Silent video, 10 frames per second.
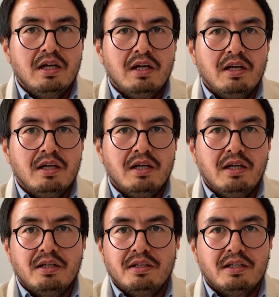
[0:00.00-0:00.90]

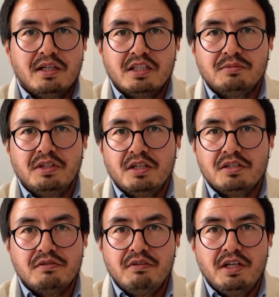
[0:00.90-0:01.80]
that has been
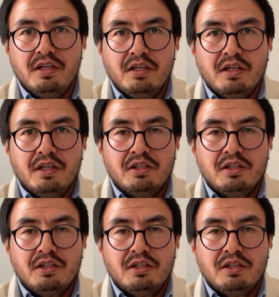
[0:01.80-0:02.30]
underway.